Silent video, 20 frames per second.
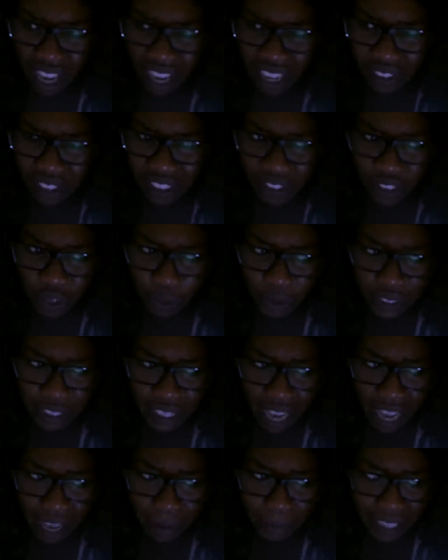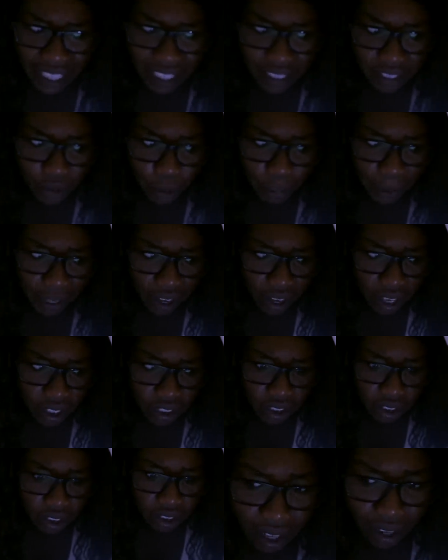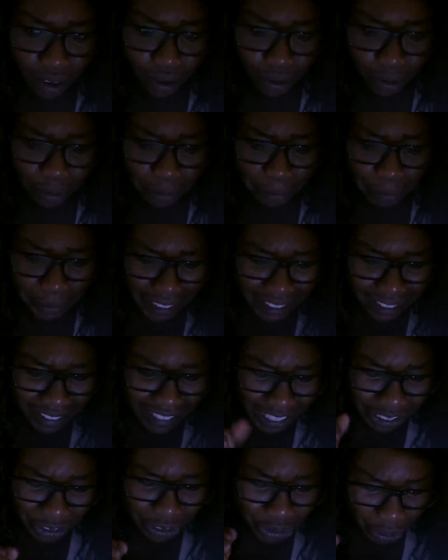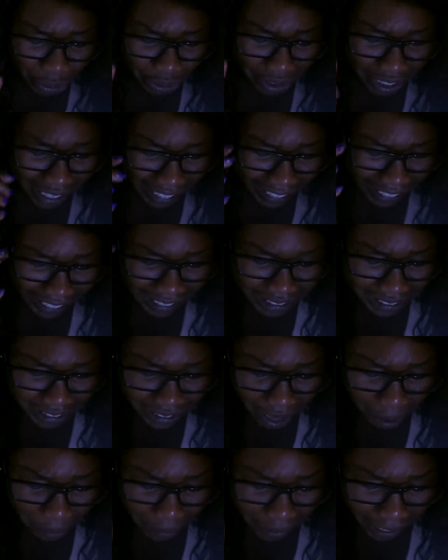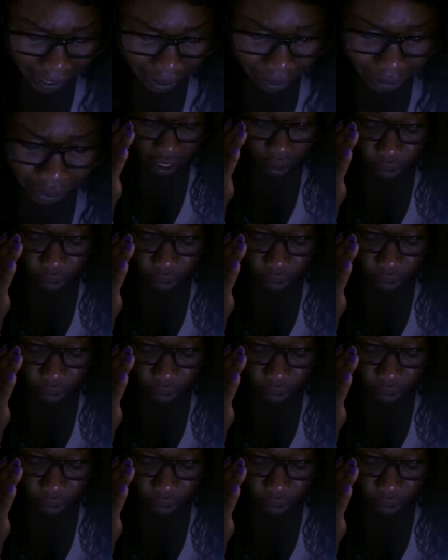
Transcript: I don't even know what time it is. Oh my gosh. Oh, but it's getting so good I can't stop now.